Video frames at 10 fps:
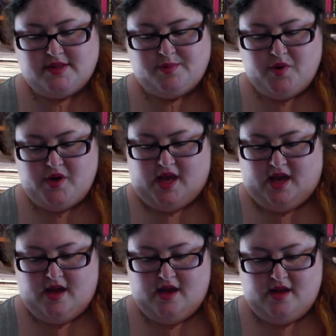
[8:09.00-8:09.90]

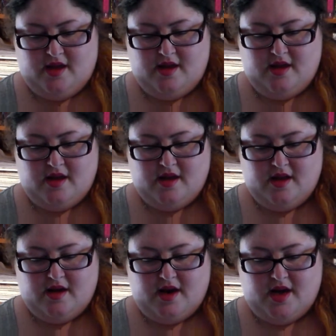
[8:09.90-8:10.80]
spooky.
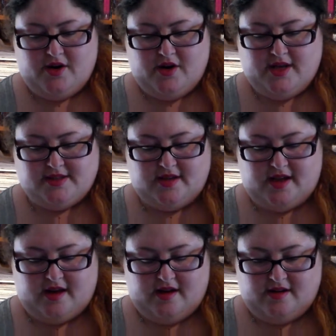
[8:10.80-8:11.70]
I know he's
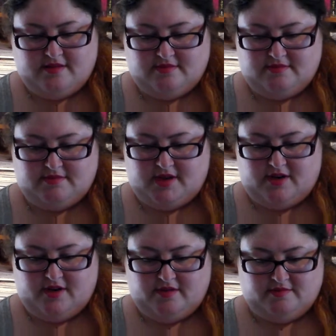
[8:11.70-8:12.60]
like, I
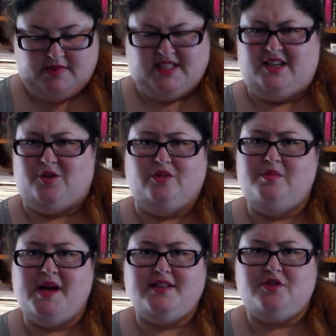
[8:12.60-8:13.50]
don't know, is he
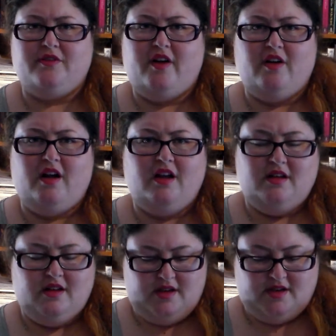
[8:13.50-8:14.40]
called the Master of Horror?
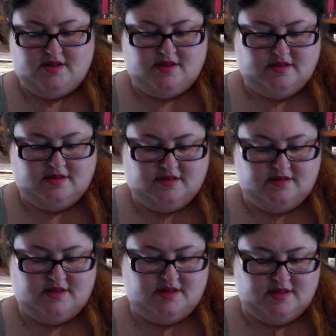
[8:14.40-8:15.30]

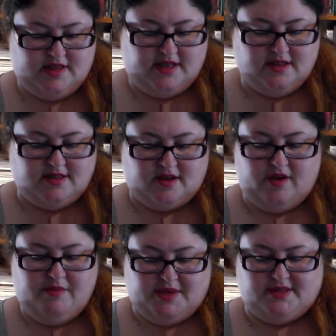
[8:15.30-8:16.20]
He does the
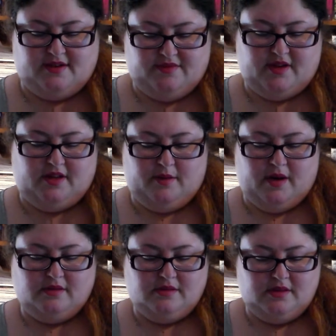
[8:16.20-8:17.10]
creepy stuff really
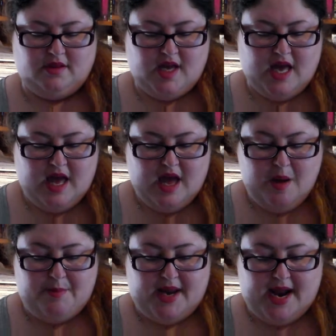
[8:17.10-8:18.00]
well.
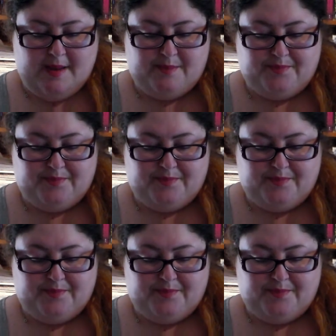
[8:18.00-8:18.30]
But